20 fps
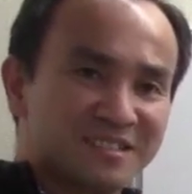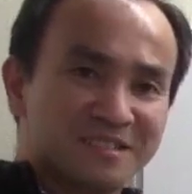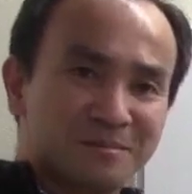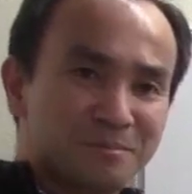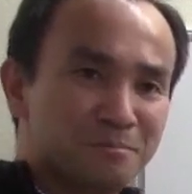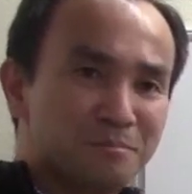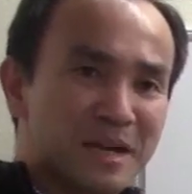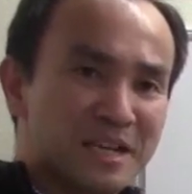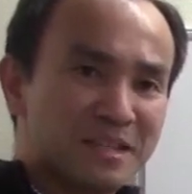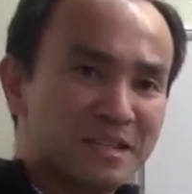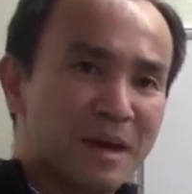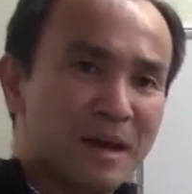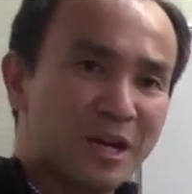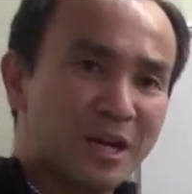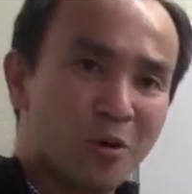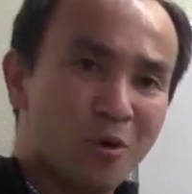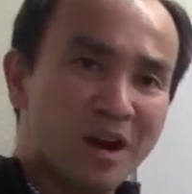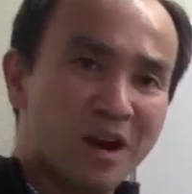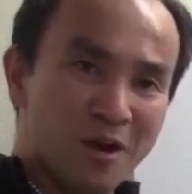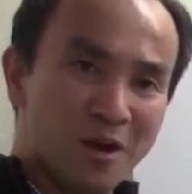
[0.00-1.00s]

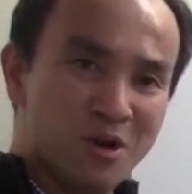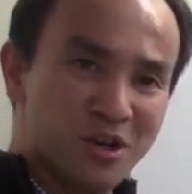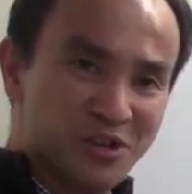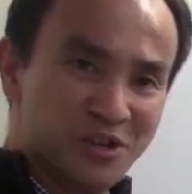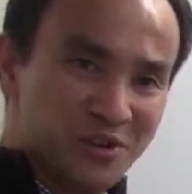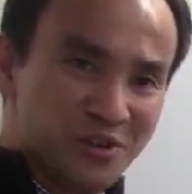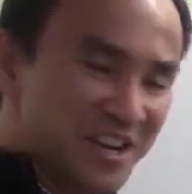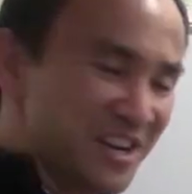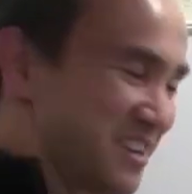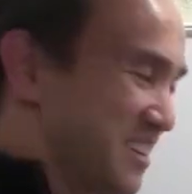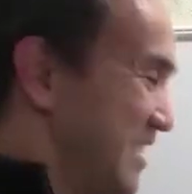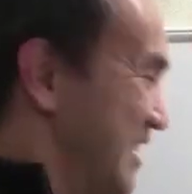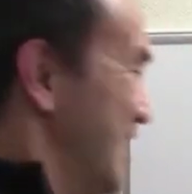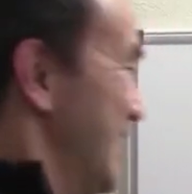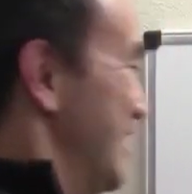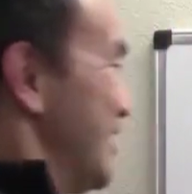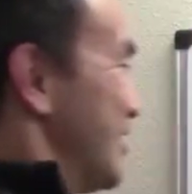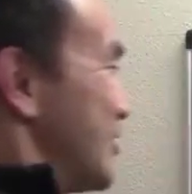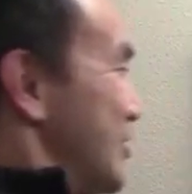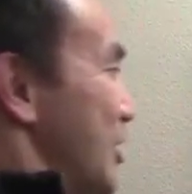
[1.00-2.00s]
mathematical language right here.
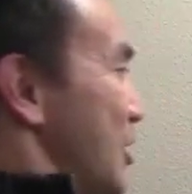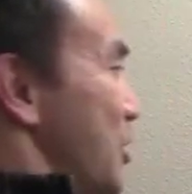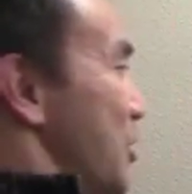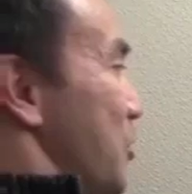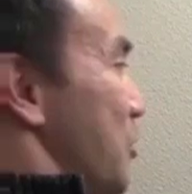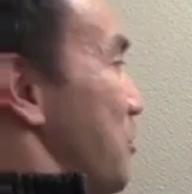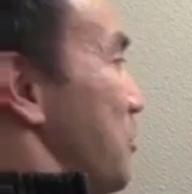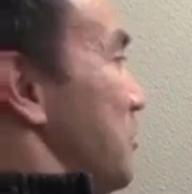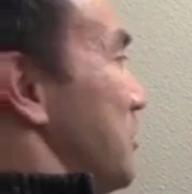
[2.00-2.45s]
So